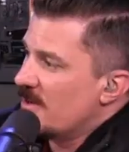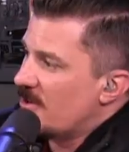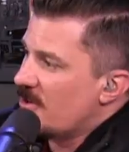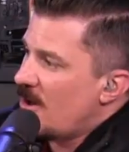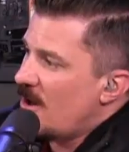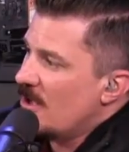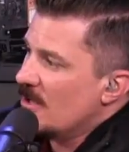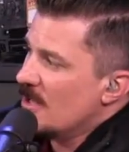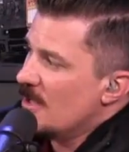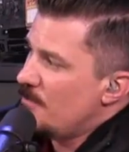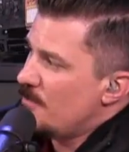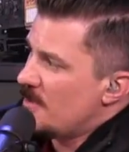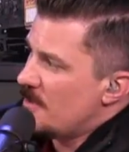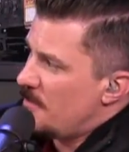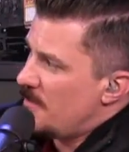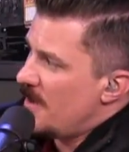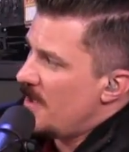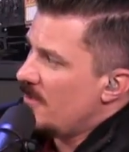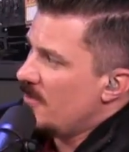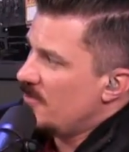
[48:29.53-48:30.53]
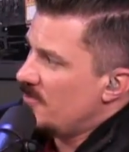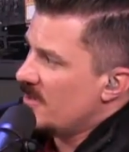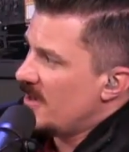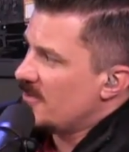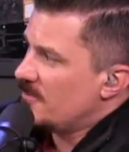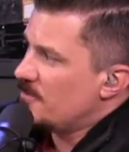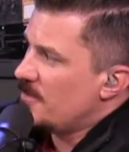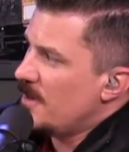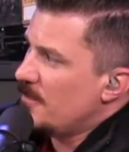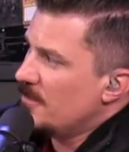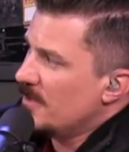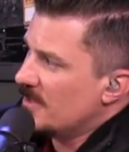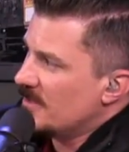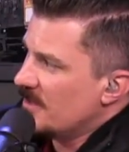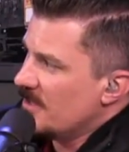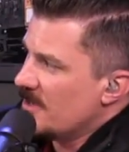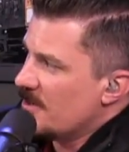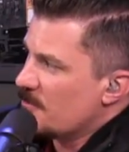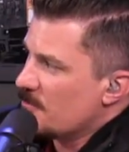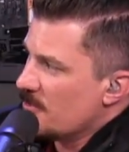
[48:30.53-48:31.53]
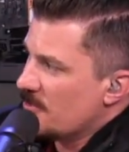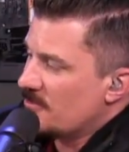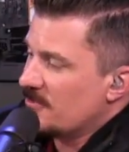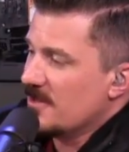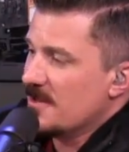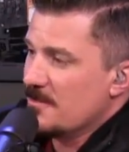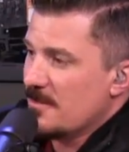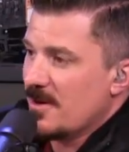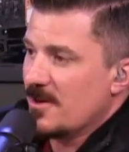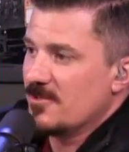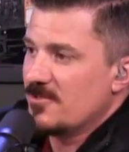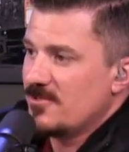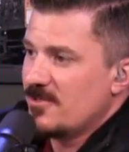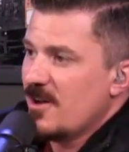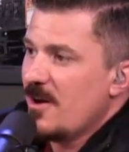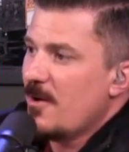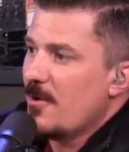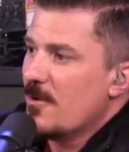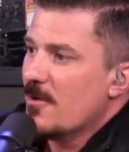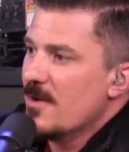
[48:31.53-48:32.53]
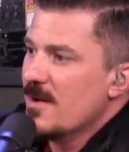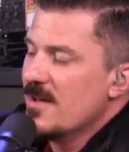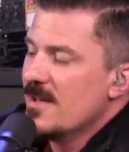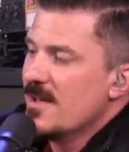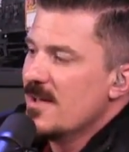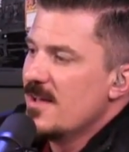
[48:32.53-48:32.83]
to call up and apologize publicly on Rush Limbaugh's show,